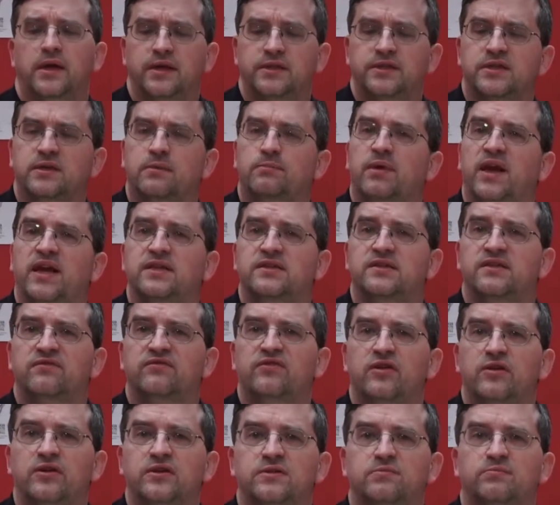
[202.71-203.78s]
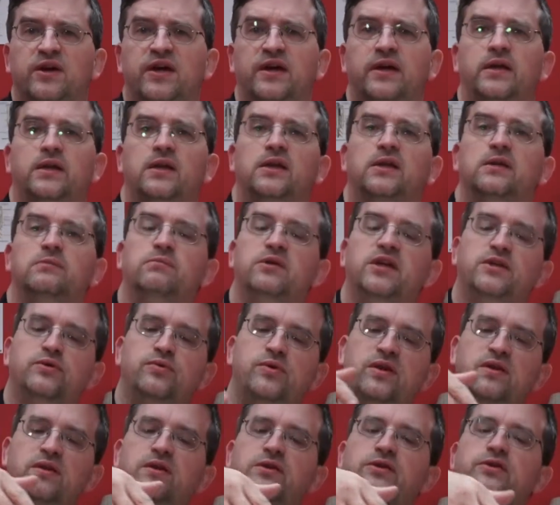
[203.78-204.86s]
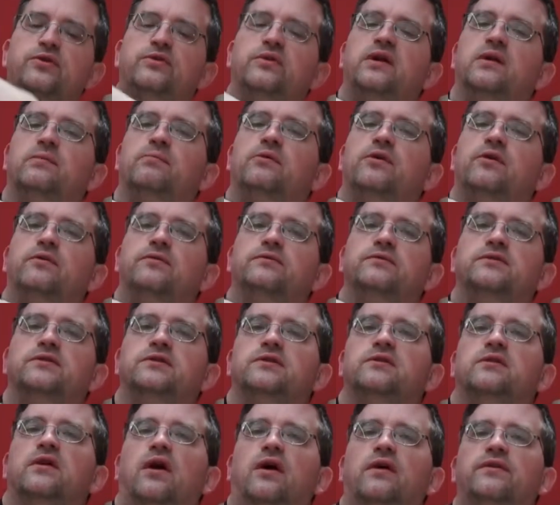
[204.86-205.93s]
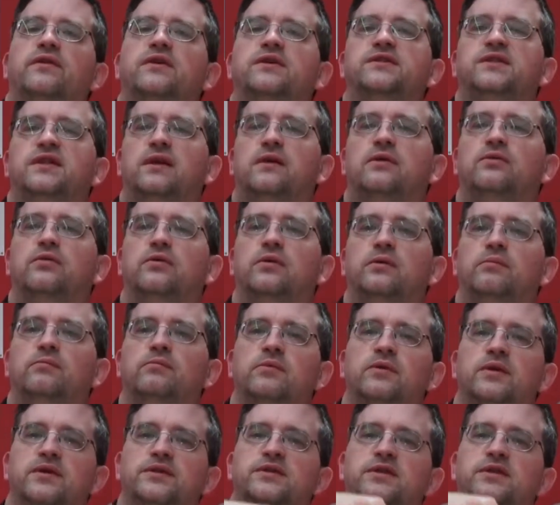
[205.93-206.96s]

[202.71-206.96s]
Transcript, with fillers: It's the base of your spine in between the two hip bones, called the sacrum.